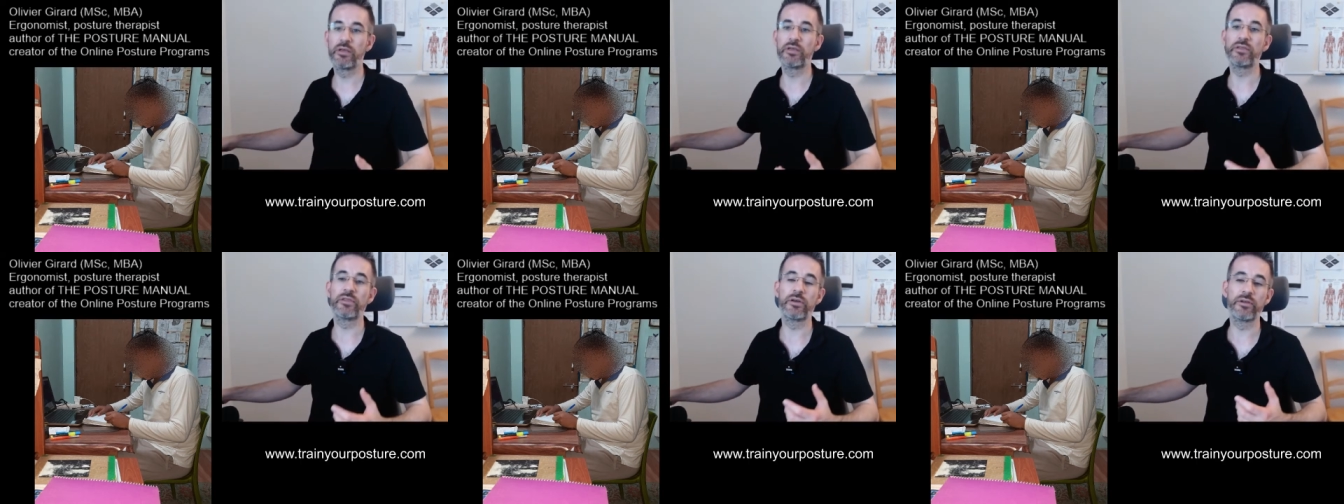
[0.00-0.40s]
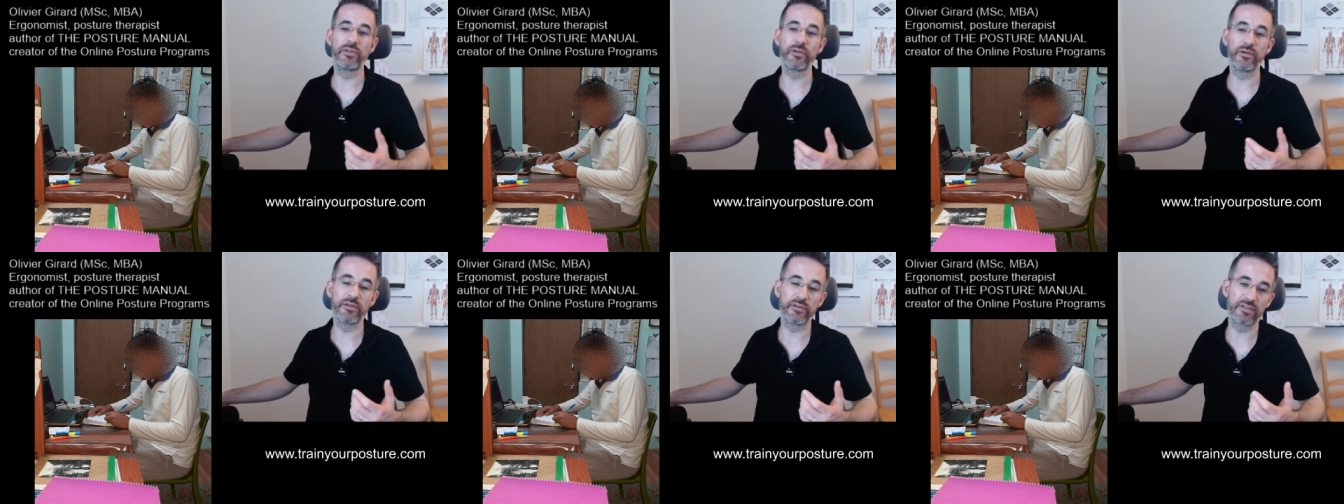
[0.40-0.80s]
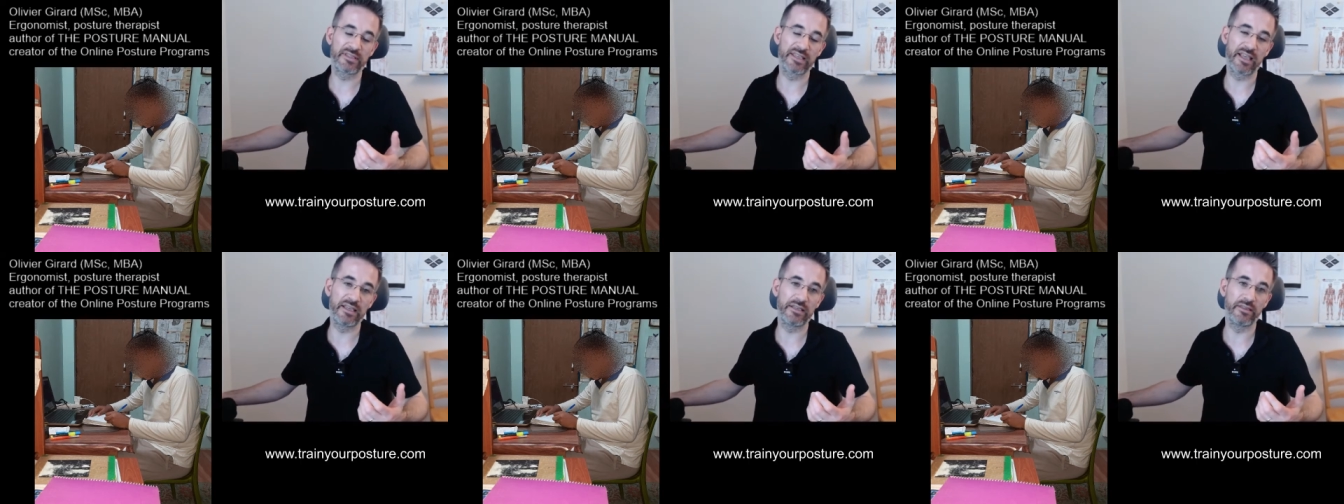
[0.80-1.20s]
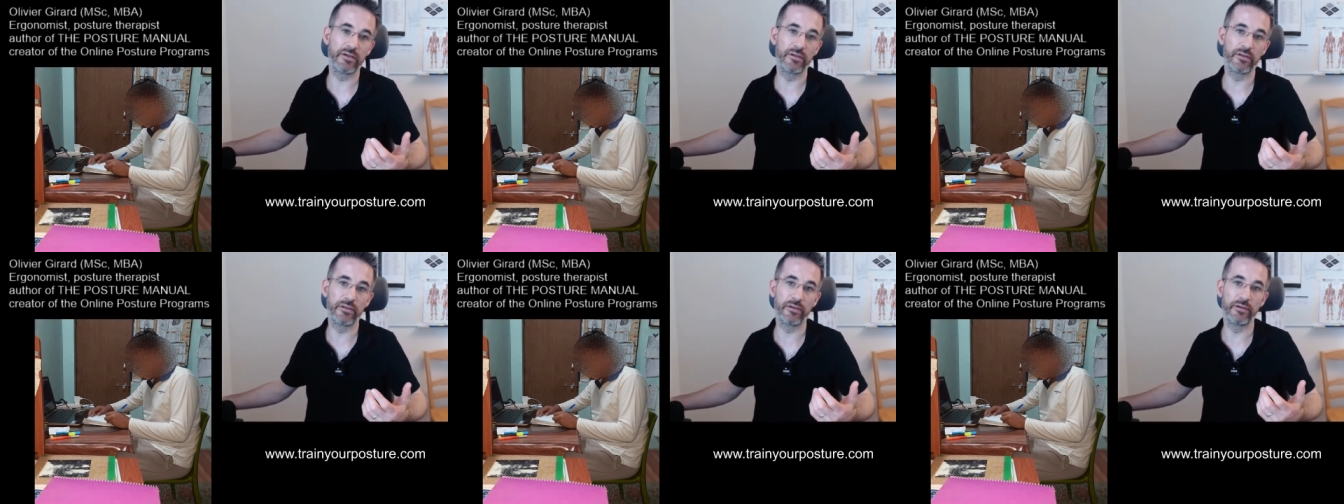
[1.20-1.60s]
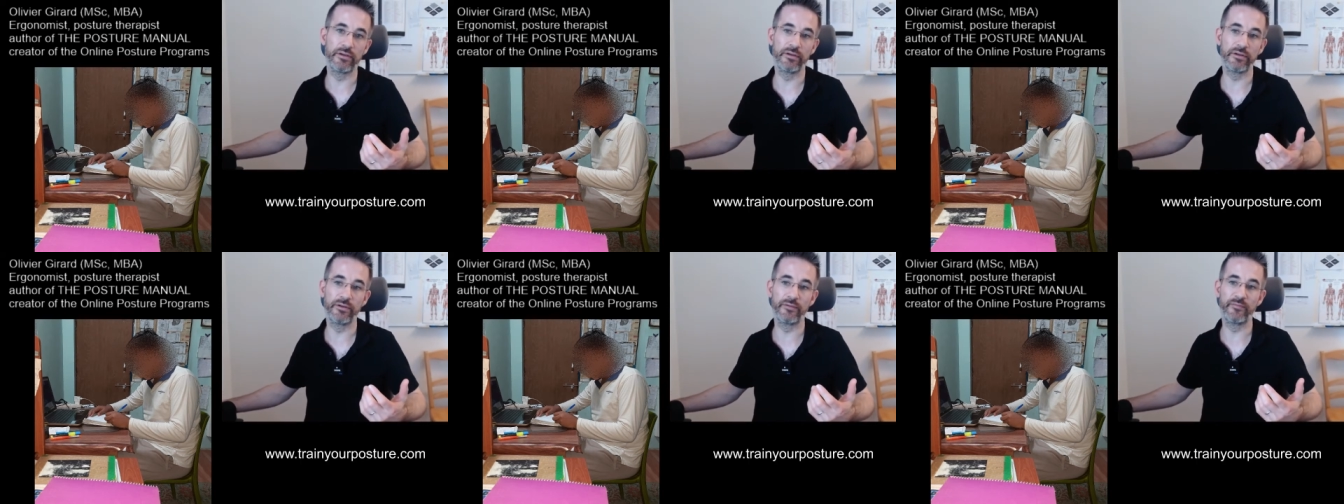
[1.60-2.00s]
The, the say the
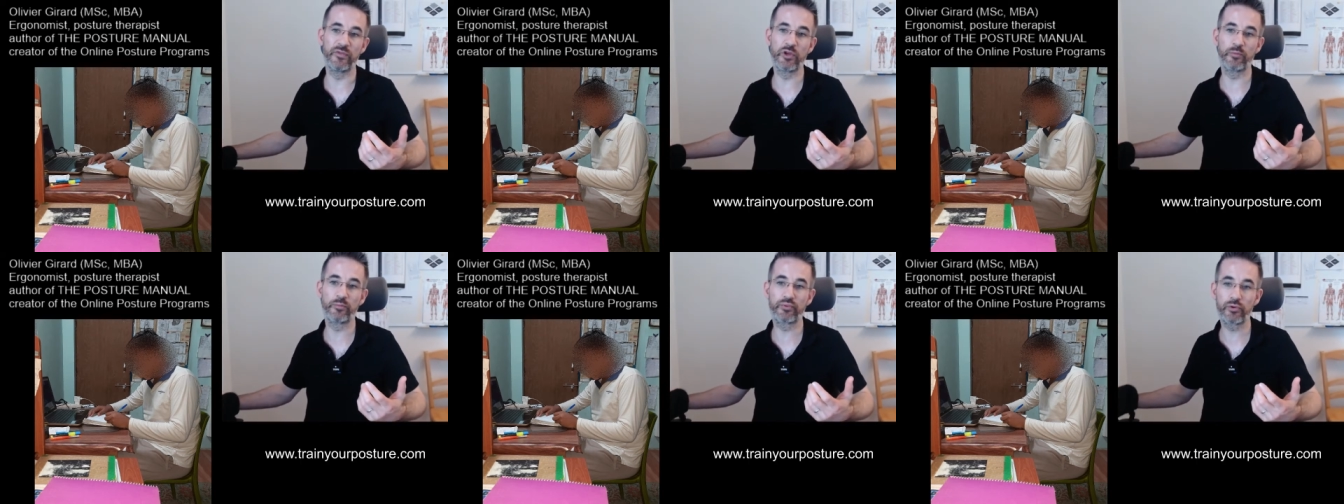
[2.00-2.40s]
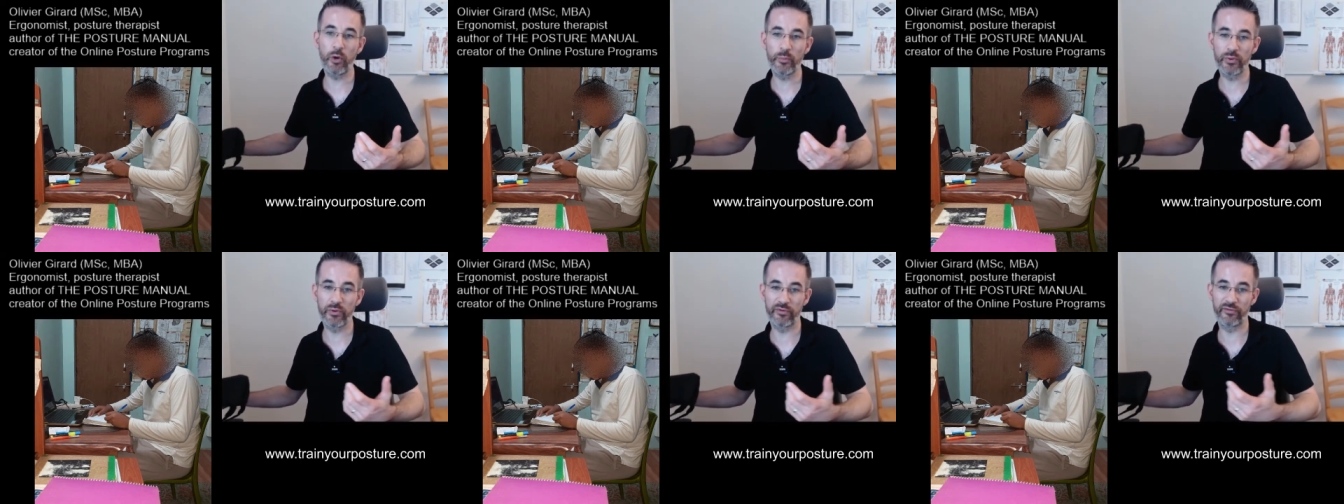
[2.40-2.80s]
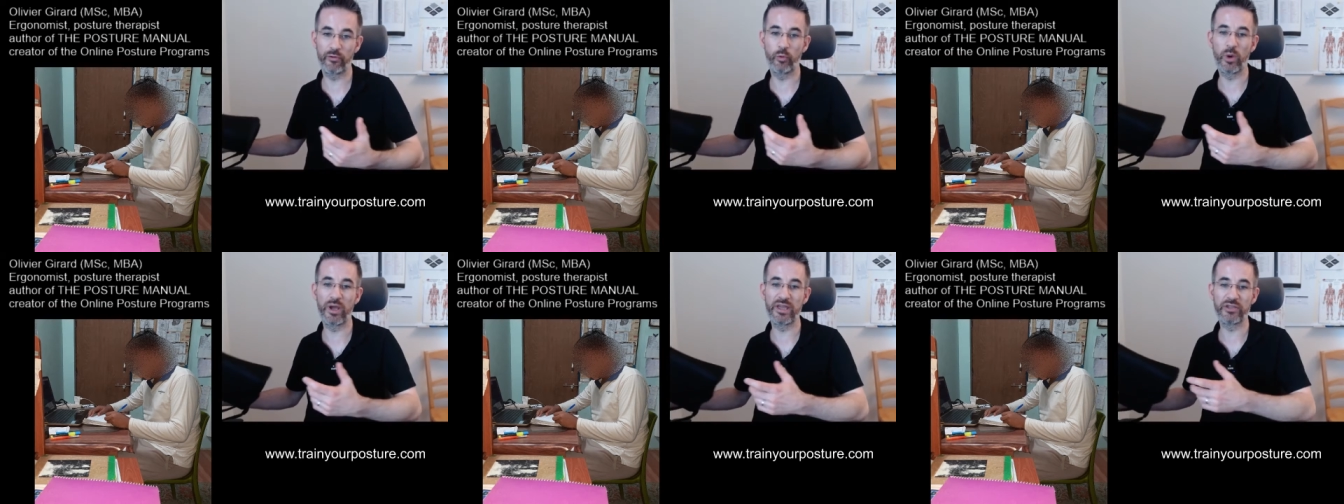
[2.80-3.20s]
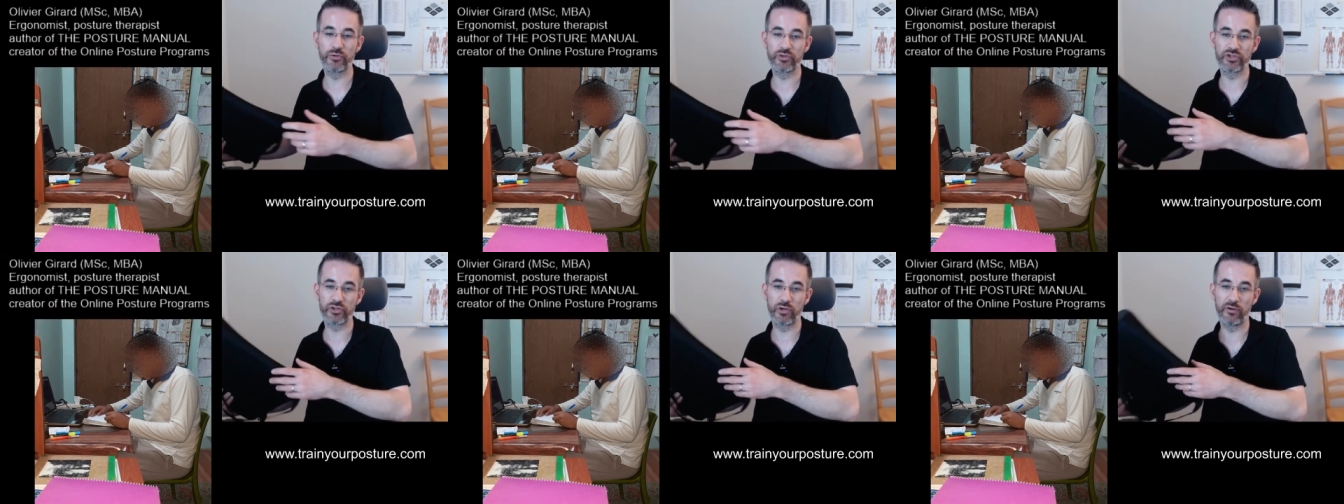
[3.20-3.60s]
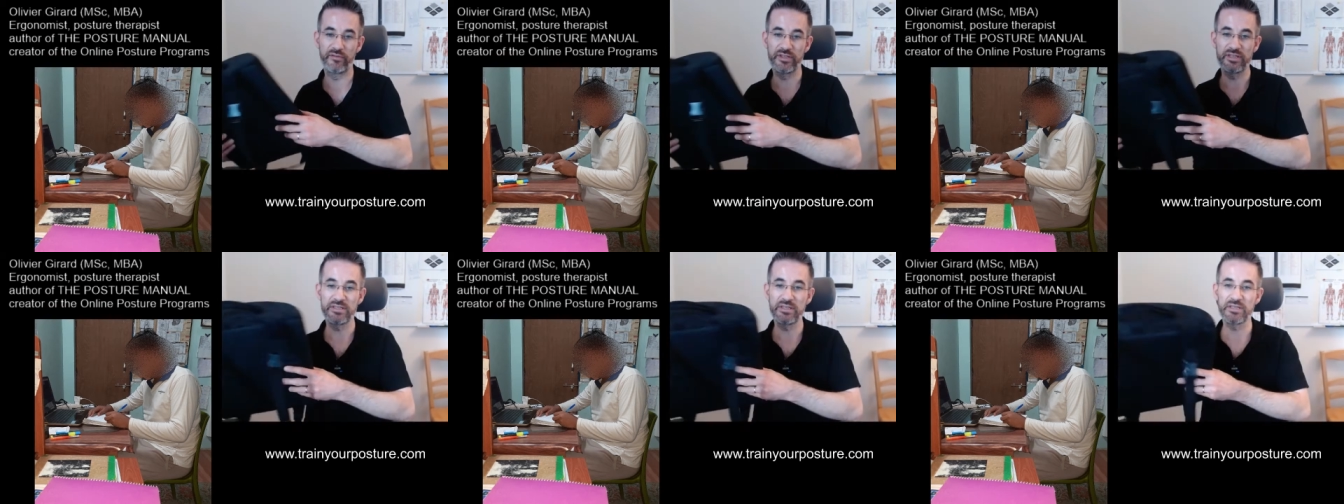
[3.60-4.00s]
uh, the proper way to solve
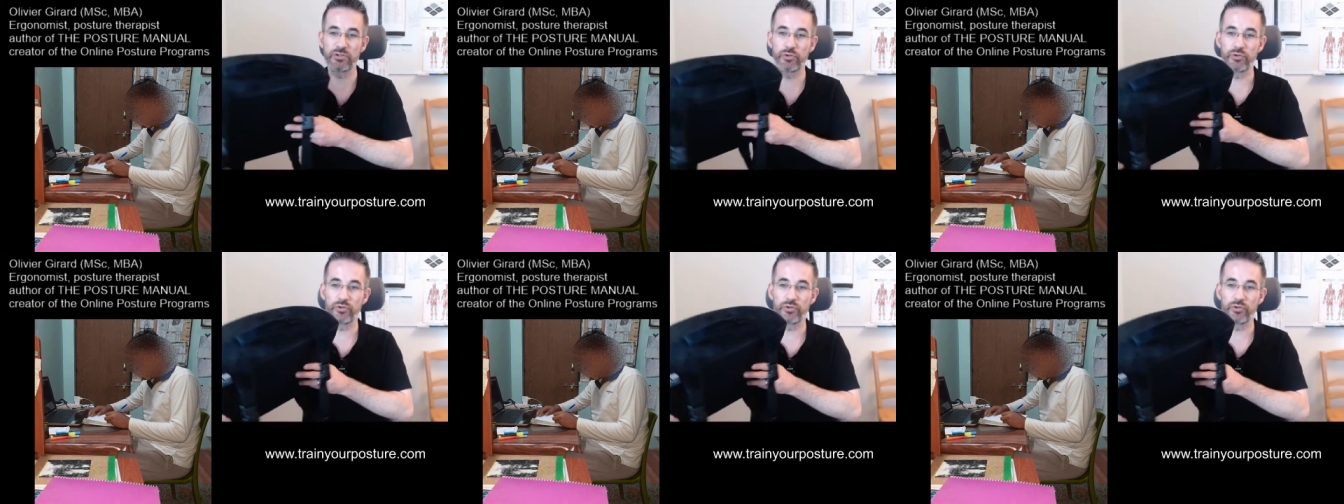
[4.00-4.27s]
this is to